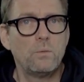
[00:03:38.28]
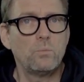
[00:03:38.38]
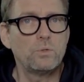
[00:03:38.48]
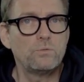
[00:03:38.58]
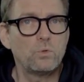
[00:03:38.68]

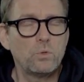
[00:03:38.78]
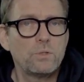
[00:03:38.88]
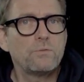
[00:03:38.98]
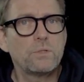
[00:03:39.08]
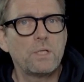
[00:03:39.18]
with 4
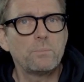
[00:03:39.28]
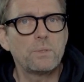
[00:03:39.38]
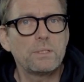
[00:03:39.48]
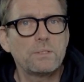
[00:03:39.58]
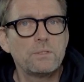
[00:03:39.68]
different
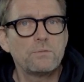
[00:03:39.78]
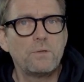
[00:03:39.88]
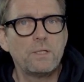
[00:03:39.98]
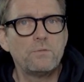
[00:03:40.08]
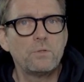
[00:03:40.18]
companies at the
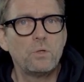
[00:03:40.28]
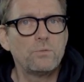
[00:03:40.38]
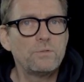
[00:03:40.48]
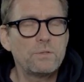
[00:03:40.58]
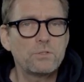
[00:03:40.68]
Frankfurt
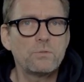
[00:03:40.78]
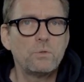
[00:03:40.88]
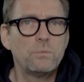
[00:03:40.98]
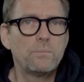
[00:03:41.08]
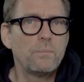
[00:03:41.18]
Coffee
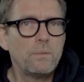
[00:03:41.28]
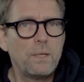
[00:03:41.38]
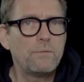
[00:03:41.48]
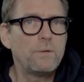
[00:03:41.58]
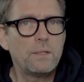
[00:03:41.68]
Festival.
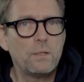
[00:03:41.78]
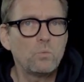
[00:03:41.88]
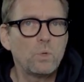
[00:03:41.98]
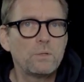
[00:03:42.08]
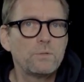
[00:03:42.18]
I find that
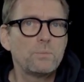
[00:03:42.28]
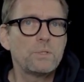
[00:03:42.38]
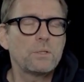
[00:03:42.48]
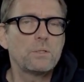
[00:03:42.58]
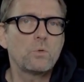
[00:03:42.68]
one of them
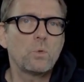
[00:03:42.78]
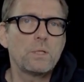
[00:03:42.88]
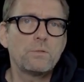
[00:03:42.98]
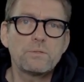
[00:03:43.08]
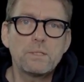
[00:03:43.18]
doesn't
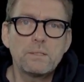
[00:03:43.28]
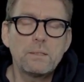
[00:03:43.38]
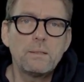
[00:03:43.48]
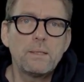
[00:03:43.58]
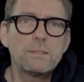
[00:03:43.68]
quite fit,
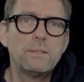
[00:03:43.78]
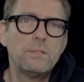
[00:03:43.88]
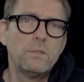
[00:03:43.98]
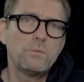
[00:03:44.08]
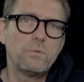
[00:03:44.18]
as it
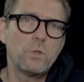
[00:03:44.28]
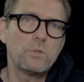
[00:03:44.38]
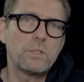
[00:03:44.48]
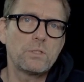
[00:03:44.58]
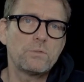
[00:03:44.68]
still
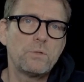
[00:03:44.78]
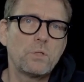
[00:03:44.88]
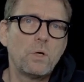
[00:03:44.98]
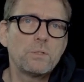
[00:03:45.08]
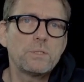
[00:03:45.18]
follows a different
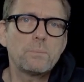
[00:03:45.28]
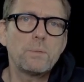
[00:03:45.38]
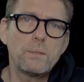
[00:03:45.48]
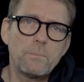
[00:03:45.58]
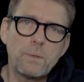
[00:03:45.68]

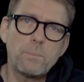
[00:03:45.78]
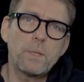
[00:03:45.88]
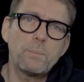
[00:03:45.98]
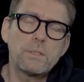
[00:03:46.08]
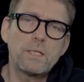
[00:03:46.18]
concept. But
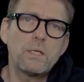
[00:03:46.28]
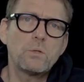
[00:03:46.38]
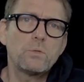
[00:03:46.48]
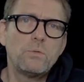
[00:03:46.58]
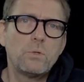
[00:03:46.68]
maybe take a
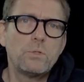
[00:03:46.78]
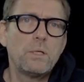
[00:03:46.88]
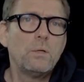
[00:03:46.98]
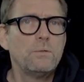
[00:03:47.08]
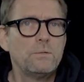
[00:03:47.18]
look for
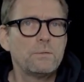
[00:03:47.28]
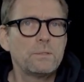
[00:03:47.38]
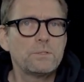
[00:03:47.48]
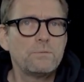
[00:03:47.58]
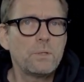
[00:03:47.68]
yourself.
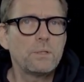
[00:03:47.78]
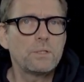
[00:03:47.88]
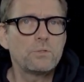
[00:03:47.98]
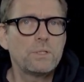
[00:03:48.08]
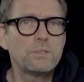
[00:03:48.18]
It's very
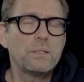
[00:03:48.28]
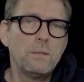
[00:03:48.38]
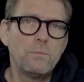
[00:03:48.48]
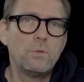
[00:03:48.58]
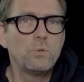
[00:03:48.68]
interesting.
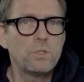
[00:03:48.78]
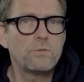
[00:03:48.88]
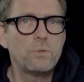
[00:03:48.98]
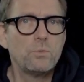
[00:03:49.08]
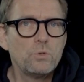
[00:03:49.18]
Lucas
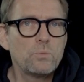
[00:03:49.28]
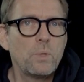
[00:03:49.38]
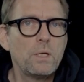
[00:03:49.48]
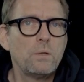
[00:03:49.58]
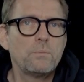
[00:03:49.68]
from
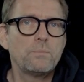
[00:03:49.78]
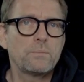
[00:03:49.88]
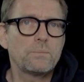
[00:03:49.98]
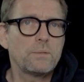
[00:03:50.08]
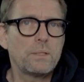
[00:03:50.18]
Brucemeyer
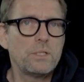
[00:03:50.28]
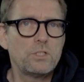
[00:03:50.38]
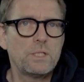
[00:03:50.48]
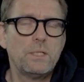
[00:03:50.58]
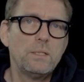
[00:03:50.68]

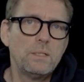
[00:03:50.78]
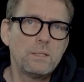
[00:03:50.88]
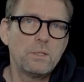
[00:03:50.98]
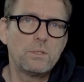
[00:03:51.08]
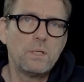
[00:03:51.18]
initiated
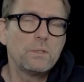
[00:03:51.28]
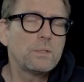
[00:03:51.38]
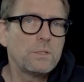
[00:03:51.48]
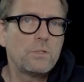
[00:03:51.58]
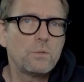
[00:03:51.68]
and
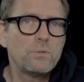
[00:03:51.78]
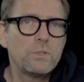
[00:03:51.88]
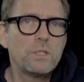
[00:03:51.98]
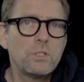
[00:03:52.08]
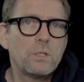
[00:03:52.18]
conducted this
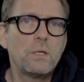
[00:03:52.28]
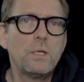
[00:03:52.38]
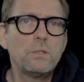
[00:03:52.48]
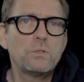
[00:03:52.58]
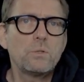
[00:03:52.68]
conversation,
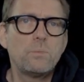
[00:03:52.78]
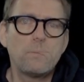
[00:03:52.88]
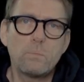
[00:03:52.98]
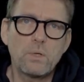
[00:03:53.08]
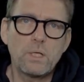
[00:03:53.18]
I assume.
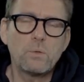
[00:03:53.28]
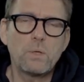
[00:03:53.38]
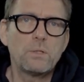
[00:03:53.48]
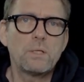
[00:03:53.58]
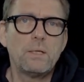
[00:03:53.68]
Really
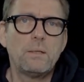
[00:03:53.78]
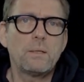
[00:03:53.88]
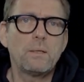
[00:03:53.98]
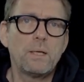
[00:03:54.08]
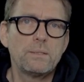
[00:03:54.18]
well done.
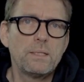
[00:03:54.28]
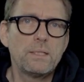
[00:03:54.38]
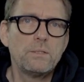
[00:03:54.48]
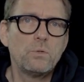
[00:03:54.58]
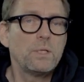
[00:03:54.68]
I think
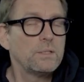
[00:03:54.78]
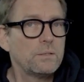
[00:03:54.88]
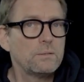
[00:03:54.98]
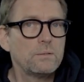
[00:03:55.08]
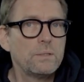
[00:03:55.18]
it's great.
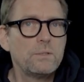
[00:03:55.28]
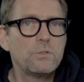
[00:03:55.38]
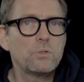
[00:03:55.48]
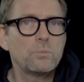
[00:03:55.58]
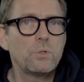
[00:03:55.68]
It's
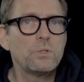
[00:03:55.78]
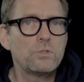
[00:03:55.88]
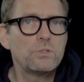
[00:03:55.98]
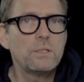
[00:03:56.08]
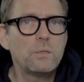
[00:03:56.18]
super
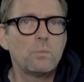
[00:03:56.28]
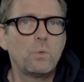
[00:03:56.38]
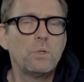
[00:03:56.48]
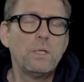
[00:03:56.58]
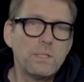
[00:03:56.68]
interesting.
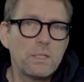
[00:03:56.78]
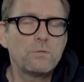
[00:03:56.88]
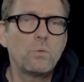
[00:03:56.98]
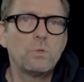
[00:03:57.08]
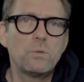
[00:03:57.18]
We'll link it
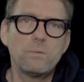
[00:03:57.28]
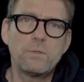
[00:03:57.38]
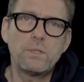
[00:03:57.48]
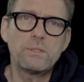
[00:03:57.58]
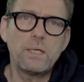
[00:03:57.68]
for you.
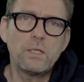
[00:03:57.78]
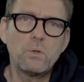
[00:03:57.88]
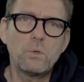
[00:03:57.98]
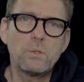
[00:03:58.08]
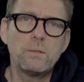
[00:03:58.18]
Just take a
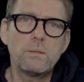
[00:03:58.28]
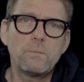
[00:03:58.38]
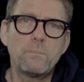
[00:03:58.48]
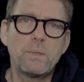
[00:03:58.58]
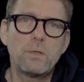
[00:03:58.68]
look,
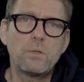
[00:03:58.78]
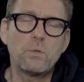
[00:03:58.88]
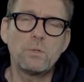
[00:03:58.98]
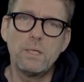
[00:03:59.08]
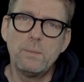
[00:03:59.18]
because
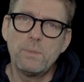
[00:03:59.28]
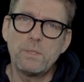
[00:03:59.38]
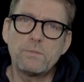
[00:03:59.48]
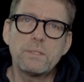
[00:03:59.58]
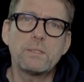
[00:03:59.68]
you'll get a bit
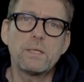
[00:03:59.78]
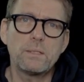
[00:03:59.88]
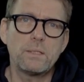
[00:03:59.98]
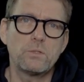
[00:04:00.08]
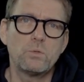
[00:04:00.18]
of
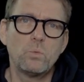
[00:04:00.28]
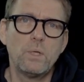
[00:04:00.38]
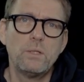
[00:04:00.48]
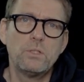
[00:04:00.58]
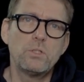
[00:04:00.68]
insight into
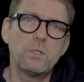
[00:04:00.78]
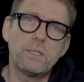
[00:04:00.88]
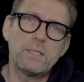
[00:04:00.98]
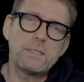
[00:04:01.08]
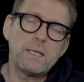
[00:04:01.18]
where the
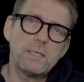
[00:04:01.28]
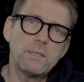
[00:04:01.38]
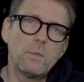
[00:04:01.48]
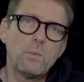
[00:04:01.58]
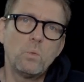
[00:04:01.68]
journey is
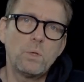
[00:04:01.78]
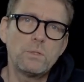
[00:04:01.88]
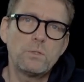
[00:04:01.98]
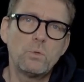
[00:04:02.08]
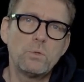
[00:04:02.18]
heading, what
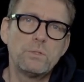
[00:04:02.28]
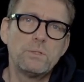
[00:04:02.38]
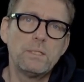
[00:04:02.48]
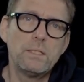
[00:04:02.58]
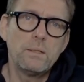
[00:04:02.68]
thoughts
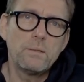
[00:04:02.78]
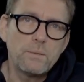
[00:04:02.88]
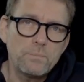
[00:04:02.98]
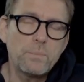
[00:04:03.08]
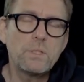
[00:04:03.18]
the
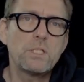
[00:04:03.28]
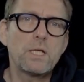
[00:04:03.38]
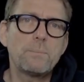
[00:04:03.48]
machine